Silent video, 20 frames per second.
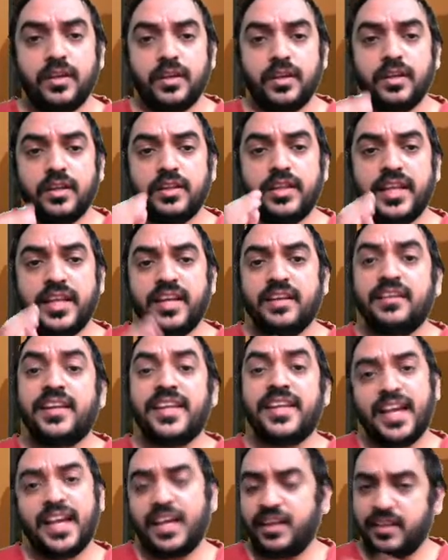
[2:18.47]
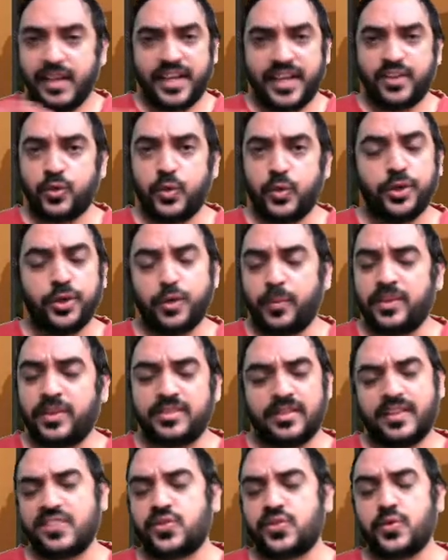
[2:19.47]
Then DI, I told you,
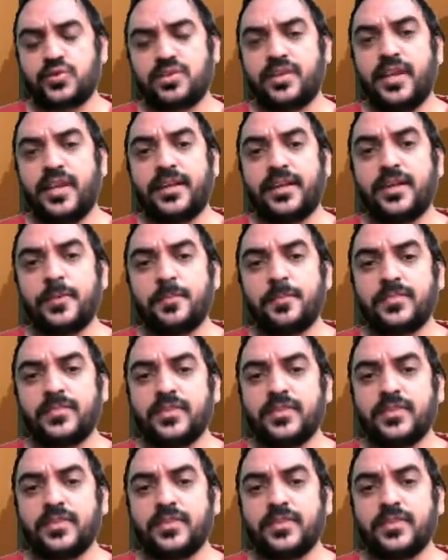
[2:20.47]
domestic institution data.